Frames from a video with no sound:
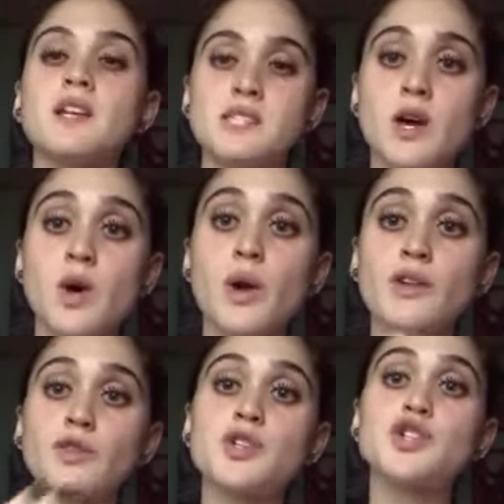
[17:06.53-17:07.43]
So
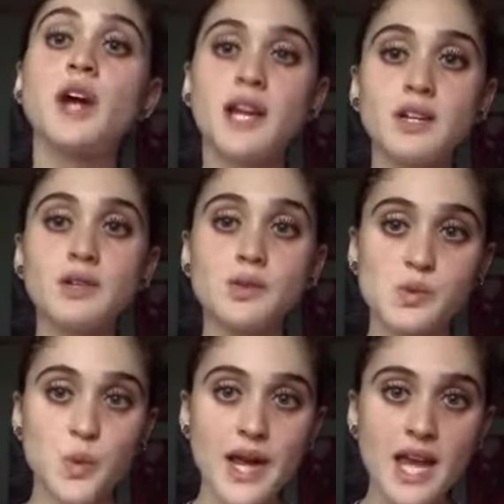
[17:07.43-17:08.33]
if you're trying to
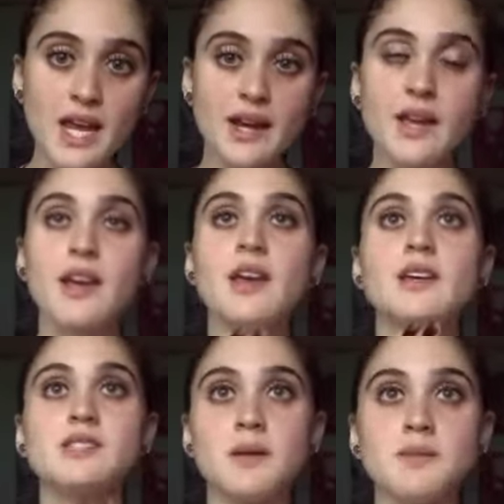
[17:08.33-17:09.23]
lose weight,
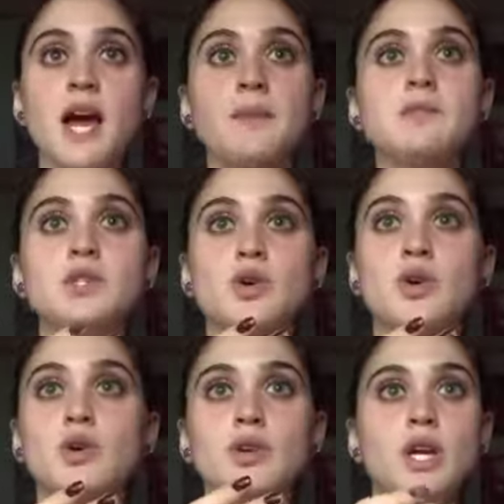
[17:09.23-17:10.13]
sometimes
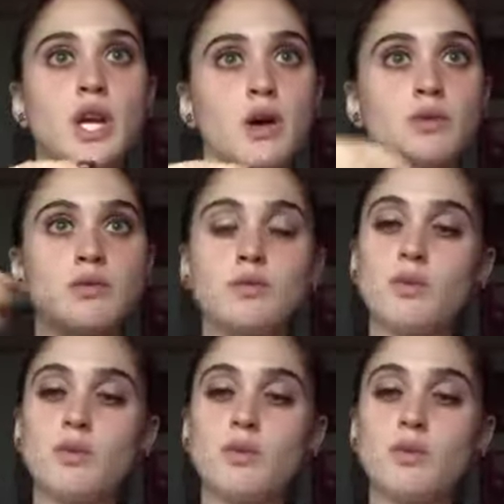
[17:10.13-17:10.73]
you'll, you know,